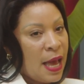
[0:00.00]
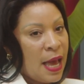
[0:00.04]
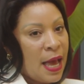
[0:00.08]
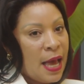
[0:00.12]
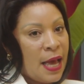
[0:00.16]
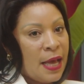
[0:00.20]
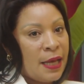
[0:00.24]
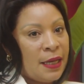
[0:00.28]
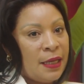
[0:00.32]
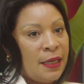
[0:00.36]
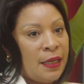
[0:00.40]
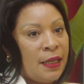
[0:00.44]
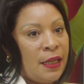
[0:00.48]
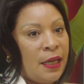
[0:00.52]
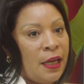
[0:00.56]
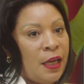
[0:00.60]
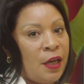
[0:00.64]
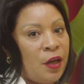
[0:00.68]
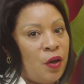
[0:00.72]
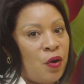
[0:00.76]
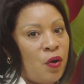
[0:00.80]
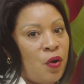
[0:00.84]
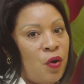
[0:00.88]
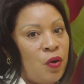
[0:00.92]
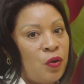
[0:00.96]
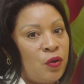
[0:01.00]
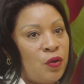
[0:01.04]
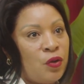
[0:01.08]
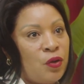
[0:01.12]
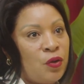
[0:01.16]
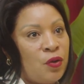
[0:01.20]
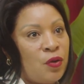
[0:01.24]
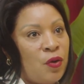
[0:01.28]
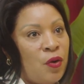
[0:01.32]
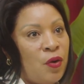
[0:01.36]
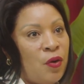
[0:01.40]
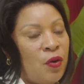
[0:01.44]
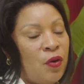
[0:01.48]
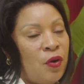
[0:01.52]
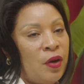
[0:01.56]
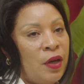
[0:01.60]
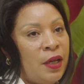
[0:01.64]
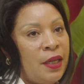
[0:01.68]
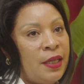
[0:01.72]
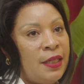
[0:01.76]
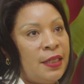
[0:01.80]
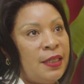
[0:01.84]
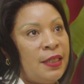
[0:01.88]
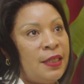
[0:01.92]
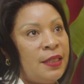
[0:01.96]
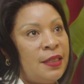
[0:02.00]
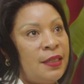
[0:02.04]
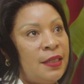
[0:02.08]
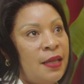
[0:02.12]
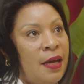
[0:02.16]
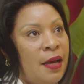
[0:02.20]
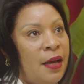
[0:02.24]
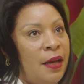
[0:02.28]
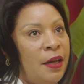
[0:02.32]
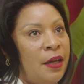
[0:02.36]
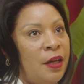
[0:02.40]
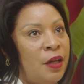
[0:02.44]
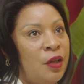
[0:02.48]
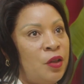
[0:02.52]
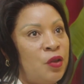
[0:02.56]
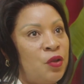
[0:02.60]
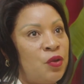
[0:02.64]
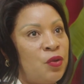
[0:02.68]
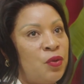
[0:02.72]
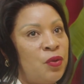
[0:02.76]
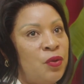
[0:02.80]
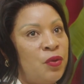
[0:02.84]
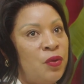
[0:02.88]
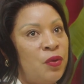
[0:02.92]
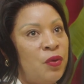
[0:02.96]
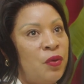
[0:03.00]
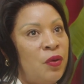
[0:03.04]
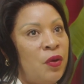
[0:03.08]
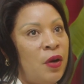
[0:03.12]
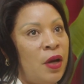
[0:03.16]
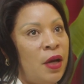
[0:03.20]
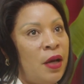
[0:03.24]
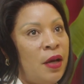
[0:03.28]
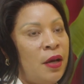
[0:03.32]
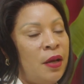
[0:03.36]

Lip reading: And then also a desire to